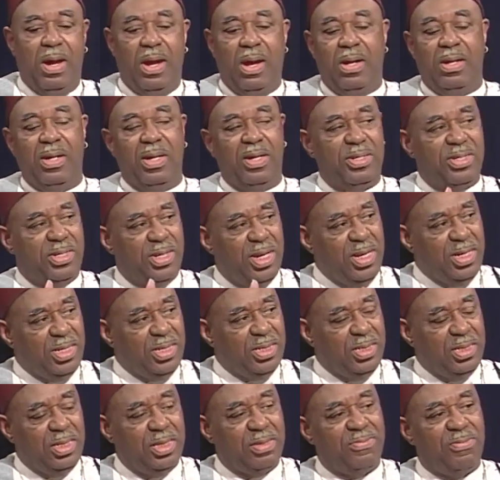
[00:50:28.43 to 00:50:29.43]
The
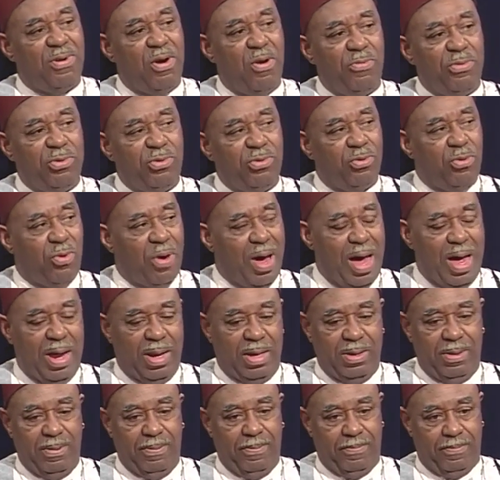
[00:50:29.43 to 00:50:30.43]
teachings of Noble Drew
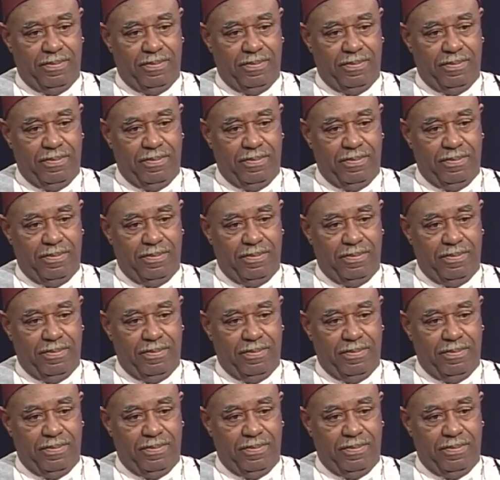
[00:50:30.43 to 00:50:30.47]
Ali